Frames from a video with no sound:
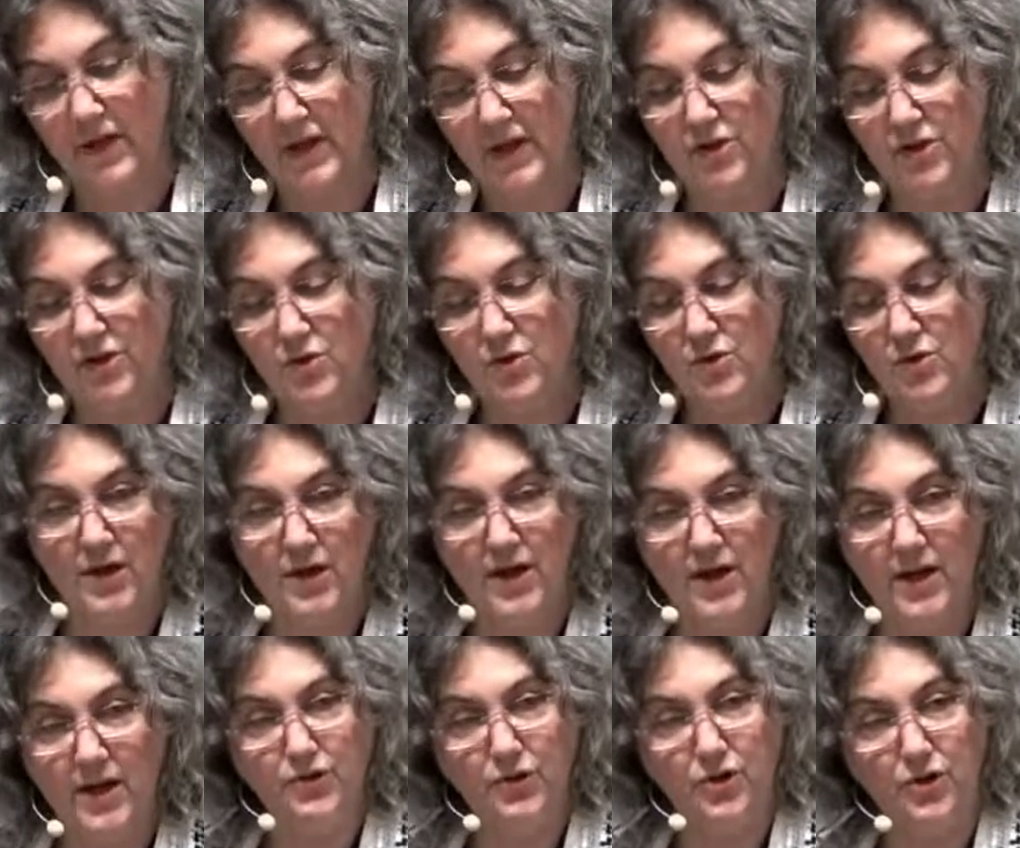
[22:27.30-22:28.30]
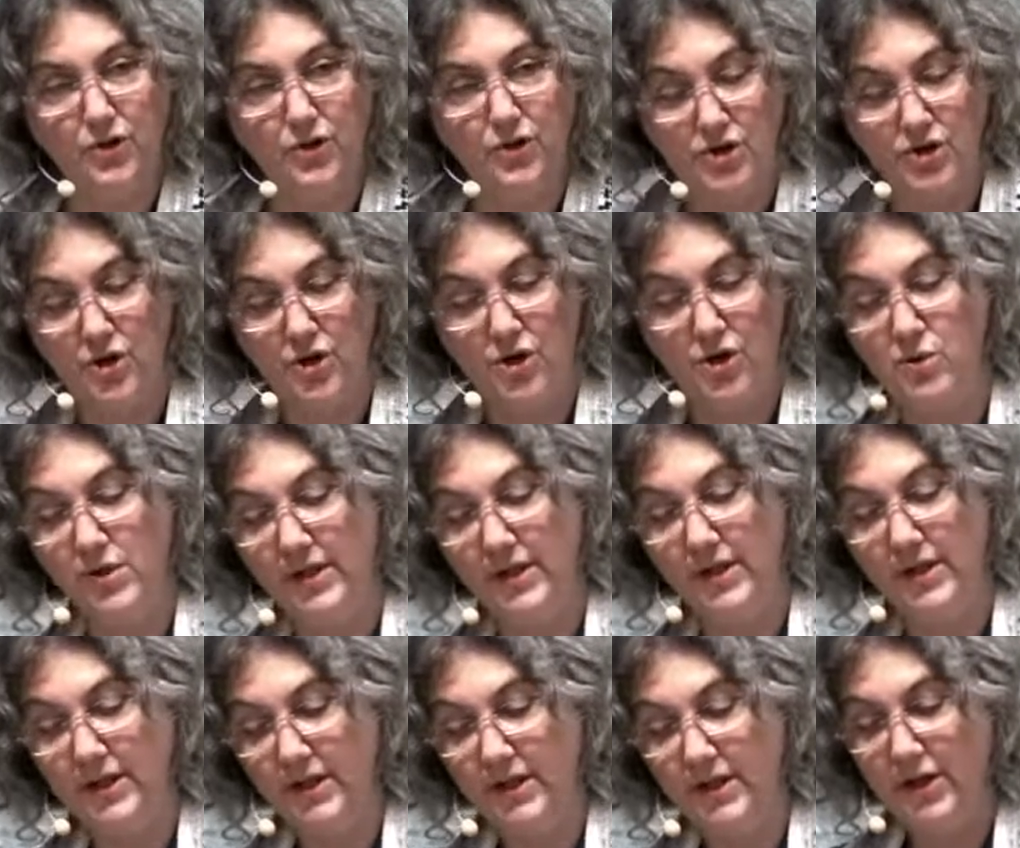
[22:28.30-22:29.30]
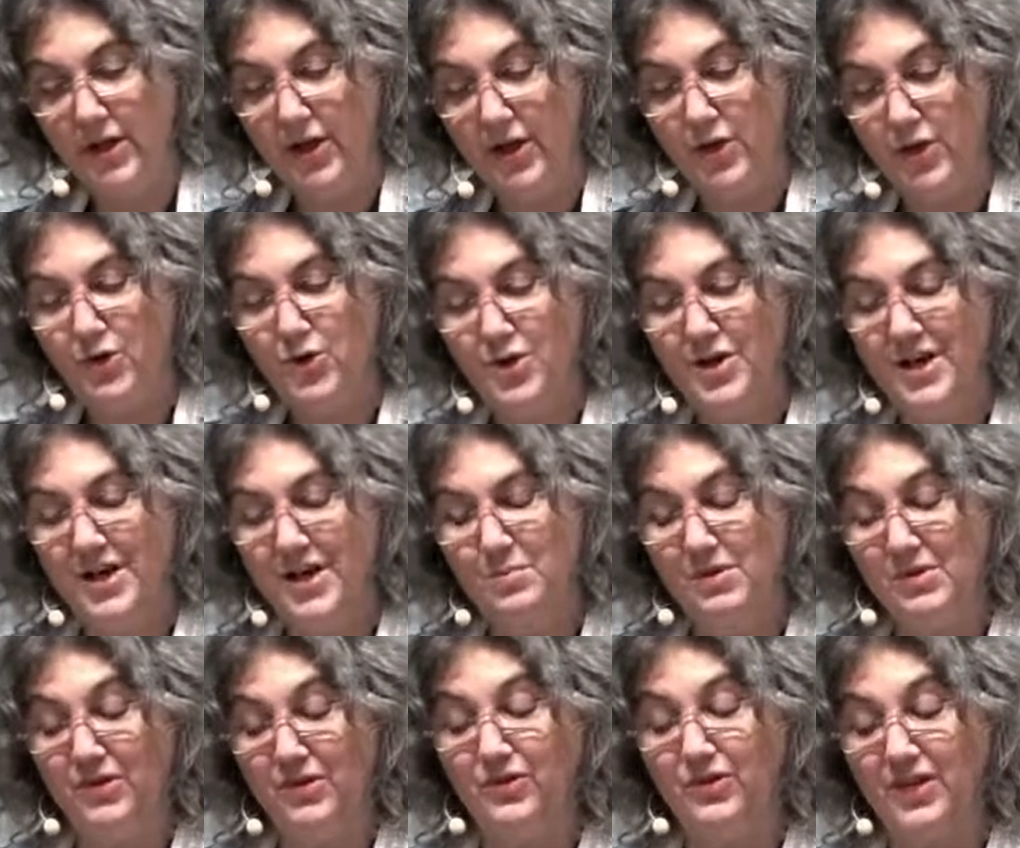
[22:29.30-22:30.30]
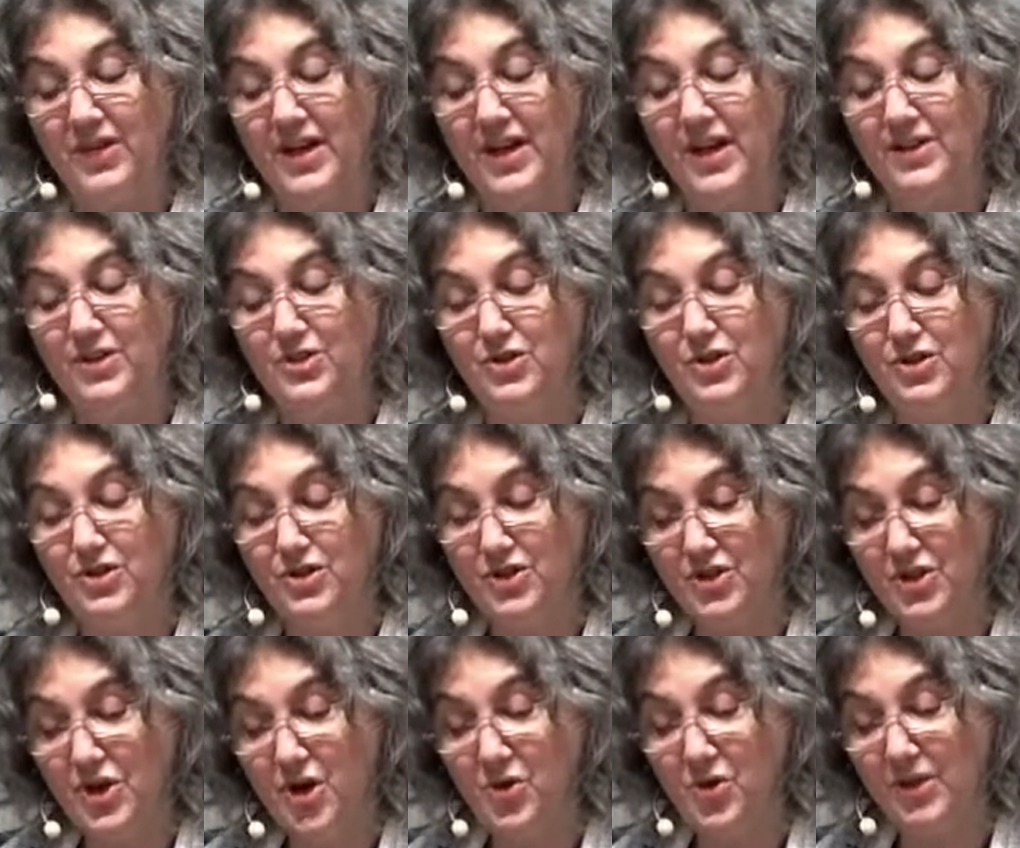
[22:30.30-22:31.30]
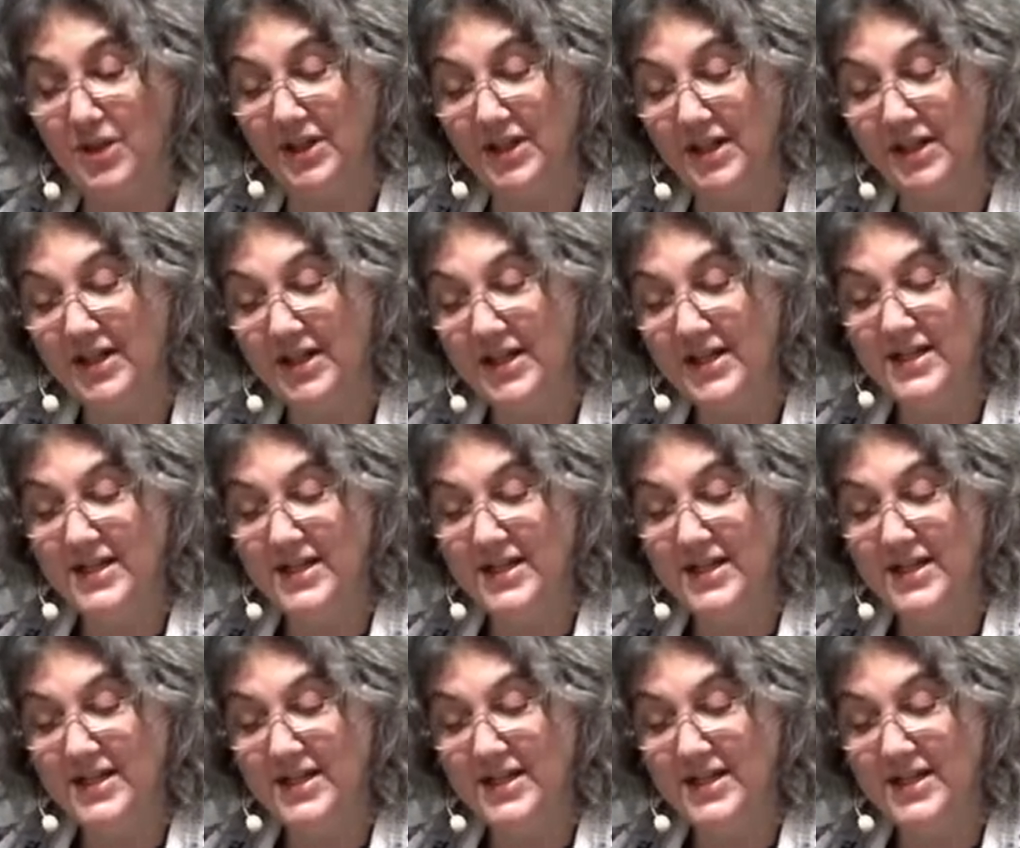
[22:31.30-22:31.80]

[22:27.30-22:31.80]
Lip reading: You are Kadosh, holy. Your name is Kadosh, holy.